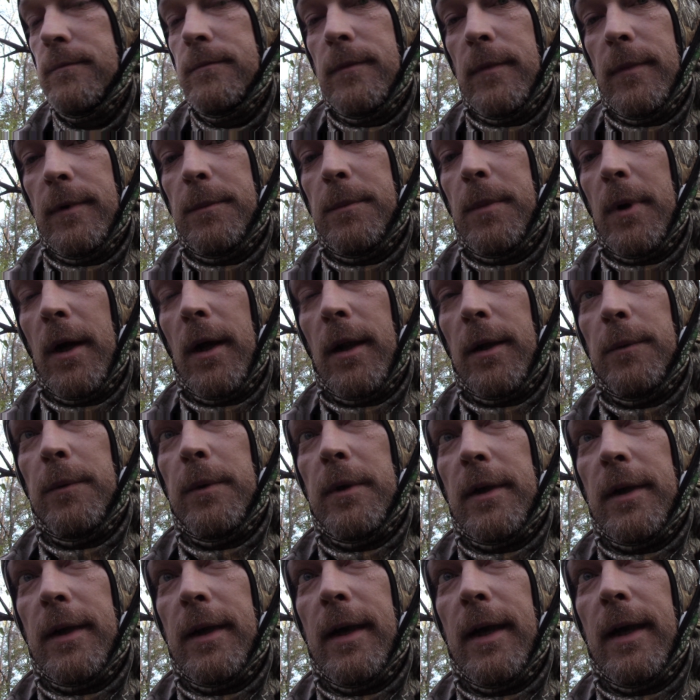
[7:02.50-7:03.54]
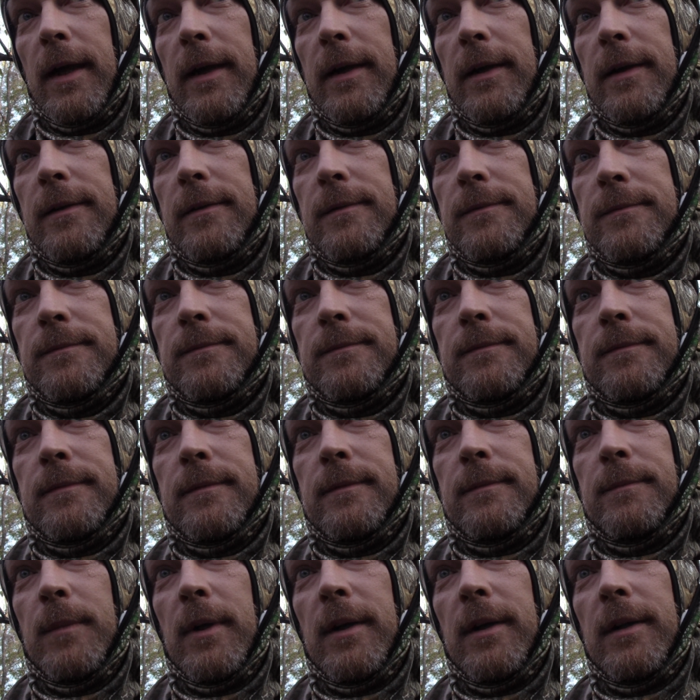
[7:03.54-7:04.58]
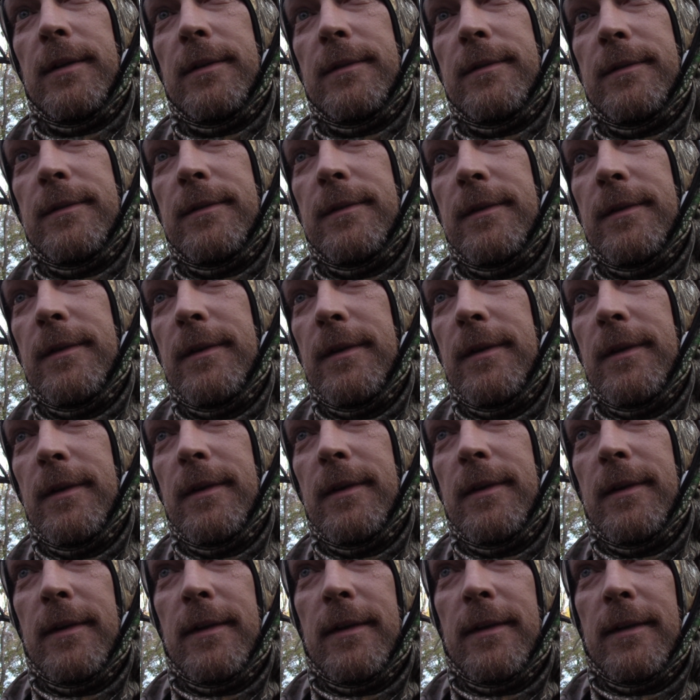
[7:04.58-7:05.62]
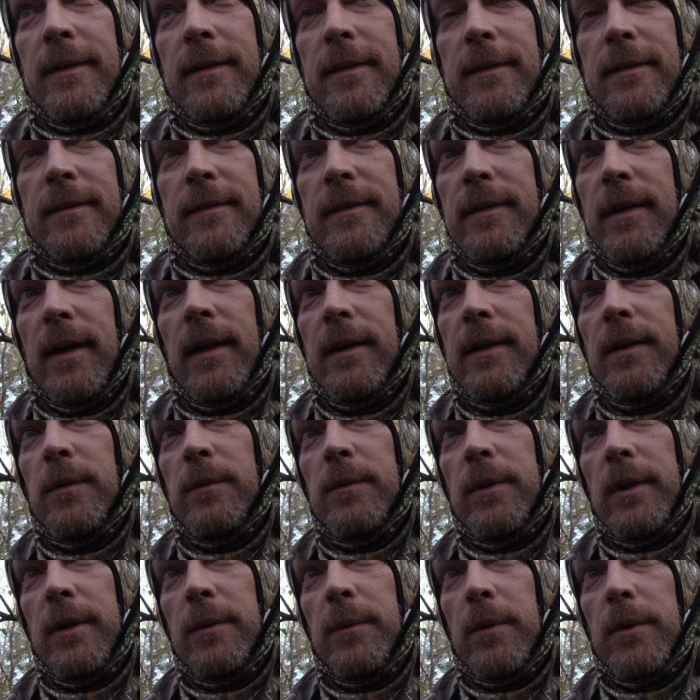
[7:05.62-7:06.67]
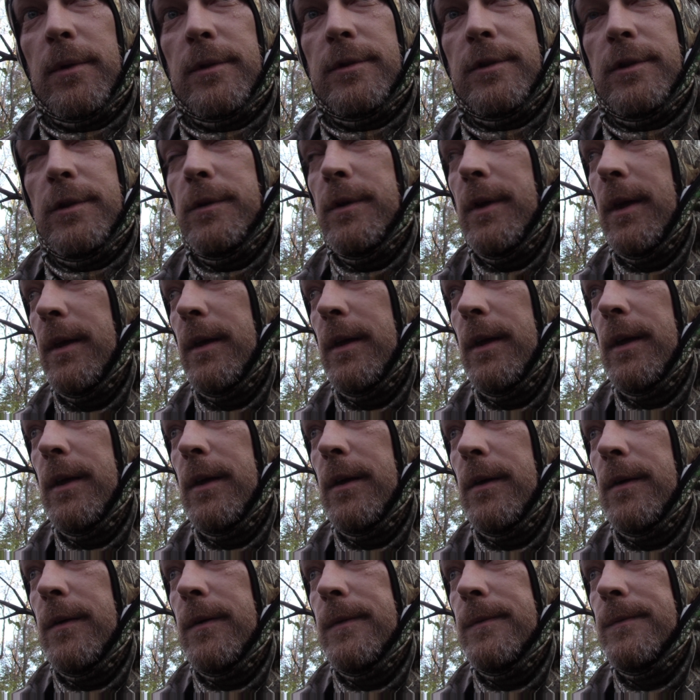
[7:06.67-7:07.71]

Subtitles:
he probably would have got it. But I don't really want to shoot that deer.